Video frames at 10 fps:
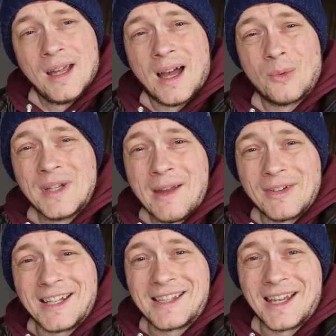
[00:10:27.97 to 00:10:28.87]
I would never
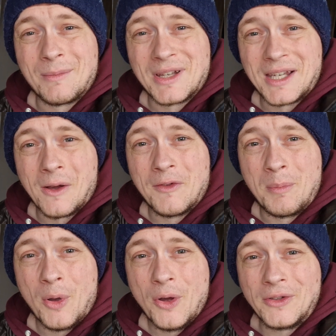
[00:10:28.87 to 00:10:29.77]
consider myself a
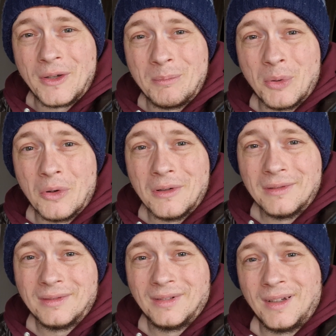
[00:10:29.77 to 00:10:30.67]
burden, but
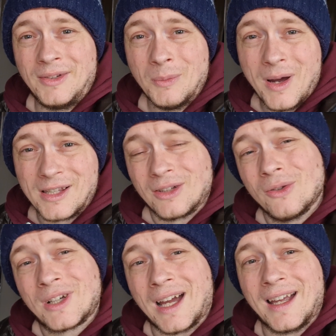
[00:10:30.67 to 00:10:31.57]
if you wanted to
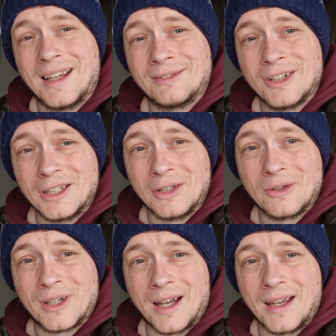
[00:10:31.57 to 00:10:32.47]
look at it, really
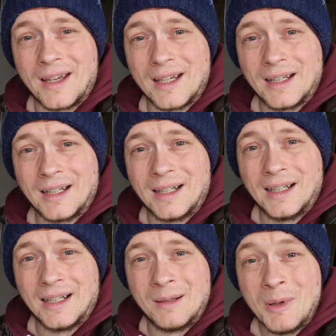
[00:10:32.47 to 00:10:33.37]
look at it,
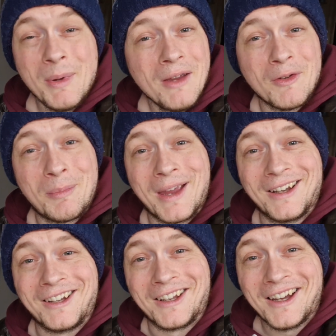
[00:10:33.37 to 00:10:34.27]
I'm a bit of a pain
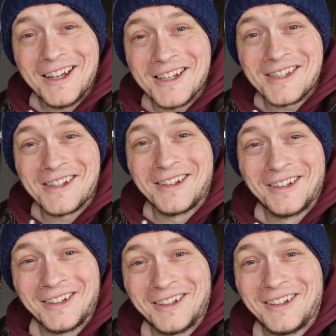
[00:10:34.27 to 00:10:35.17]
in the ass.
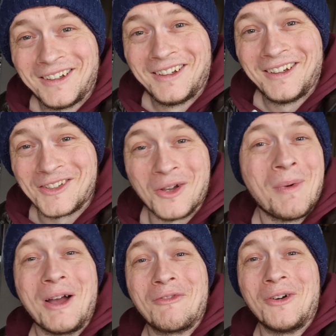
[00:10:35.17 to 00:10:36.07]
It's not
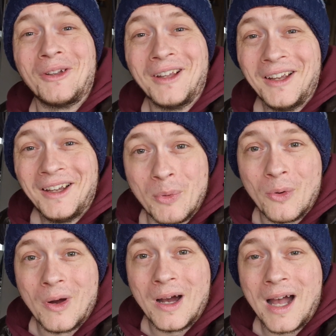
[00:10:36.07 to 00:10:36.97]
my fault,
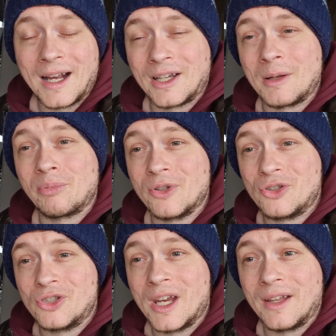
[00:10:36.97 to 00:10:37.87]
but I can
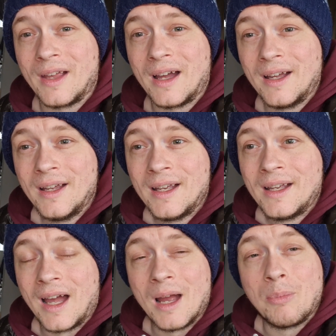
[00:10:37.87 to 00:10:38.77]
appreciate that
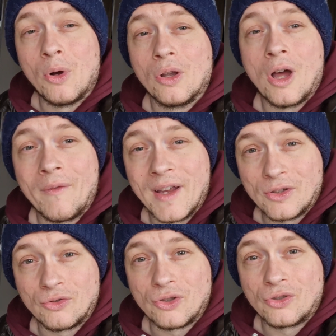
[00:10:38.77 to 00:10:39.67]
I put a lot of
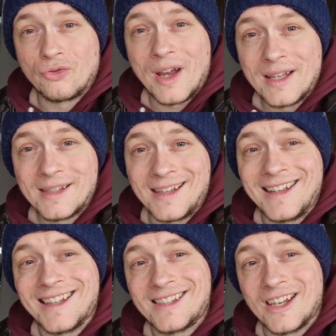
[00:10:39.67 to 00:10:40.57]
extra stress in
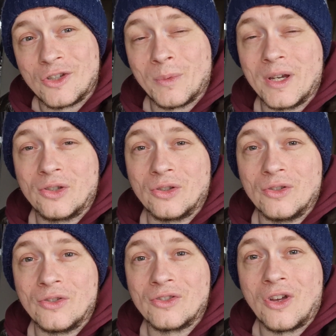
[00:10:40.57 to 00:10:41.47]
these
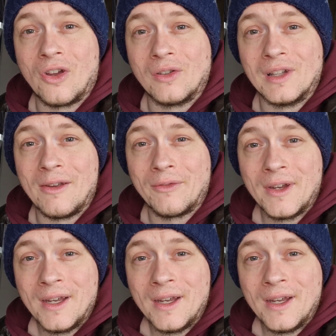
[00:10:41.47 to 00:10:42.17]
situations on Liv.